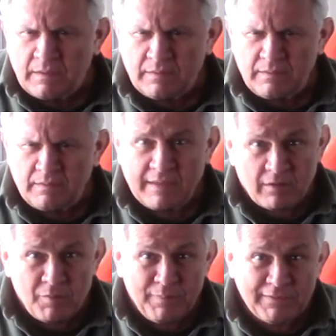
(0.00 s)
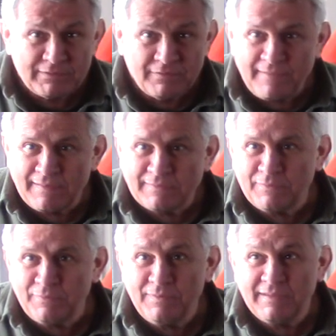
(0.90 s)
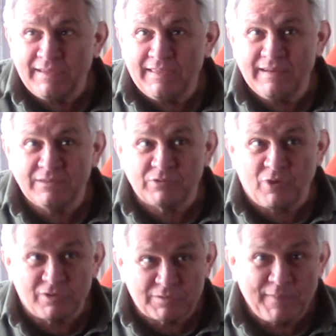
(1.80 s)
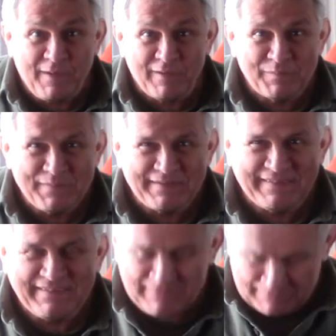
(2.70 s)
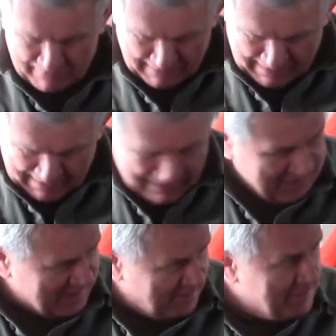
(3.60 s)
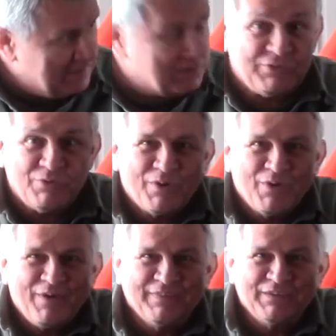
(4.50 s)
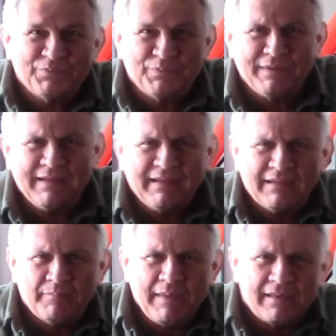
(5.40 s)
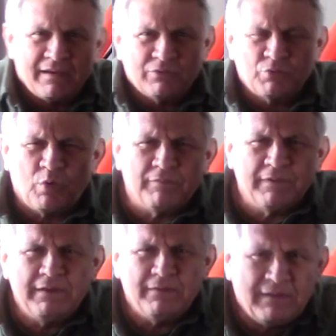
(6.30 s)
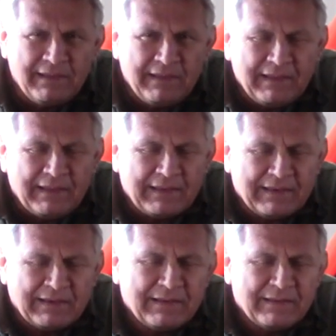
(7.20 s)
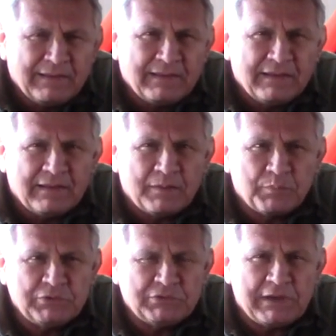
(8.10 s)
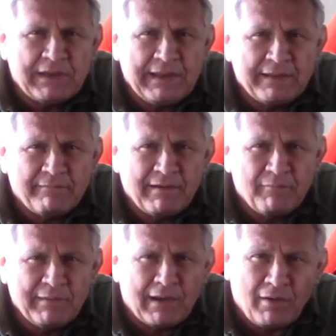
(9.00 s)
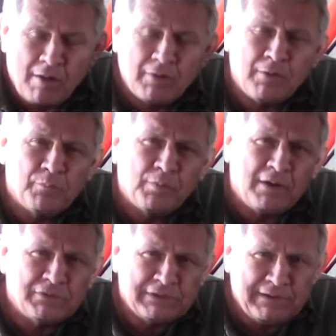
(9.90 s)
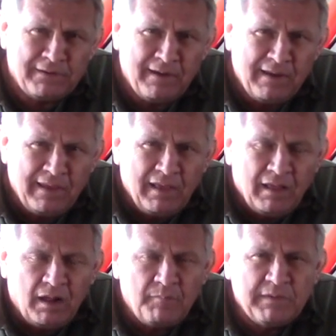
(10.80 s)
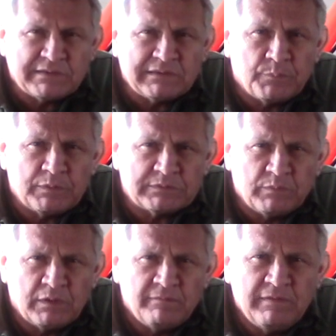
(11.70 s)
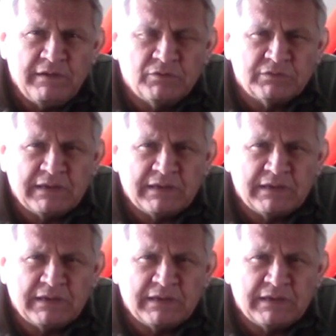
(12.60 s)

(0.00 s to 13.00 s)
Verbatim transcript: Uh, got all the big stuff out though, and it's starting to smell a little better in here, so I'm going to let you all go on this one and make it a short video. And uh, I appreciate you hanging around. We got a long-term project here. I'll mix it up with some other videos.